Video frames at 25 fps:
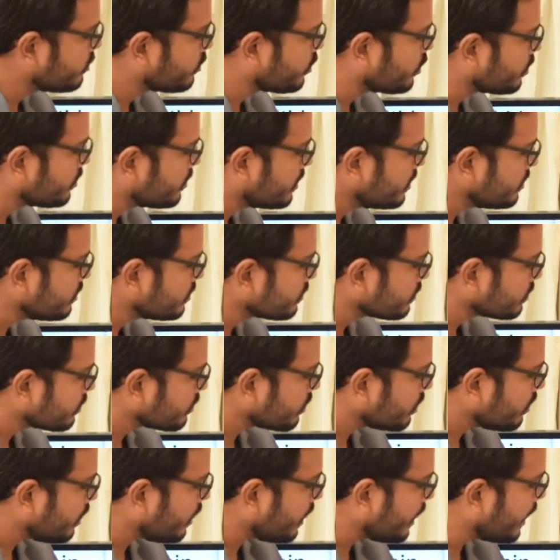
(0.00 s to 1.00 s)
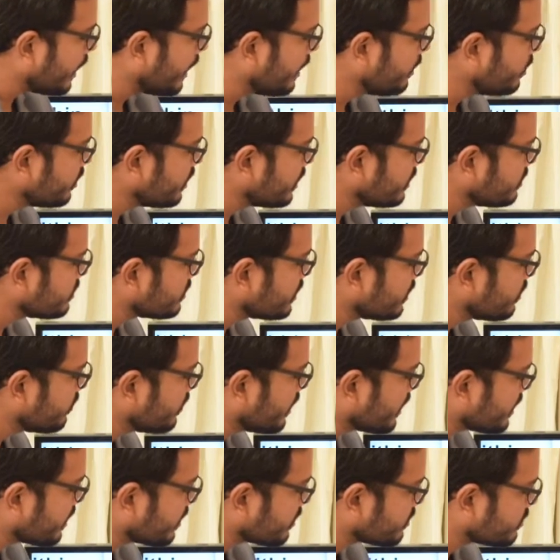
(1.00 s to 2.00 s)
tumor. And you can see
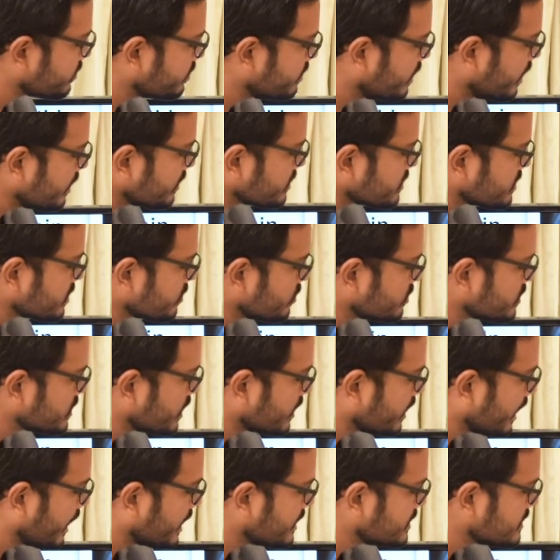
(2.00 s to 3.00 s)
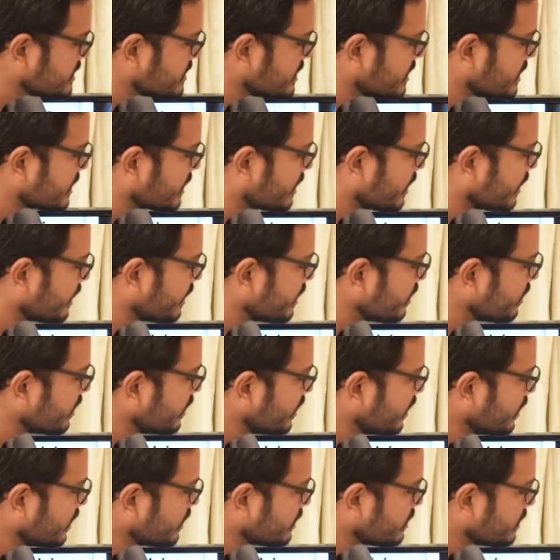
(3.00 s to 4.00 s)
various ducts which are encircling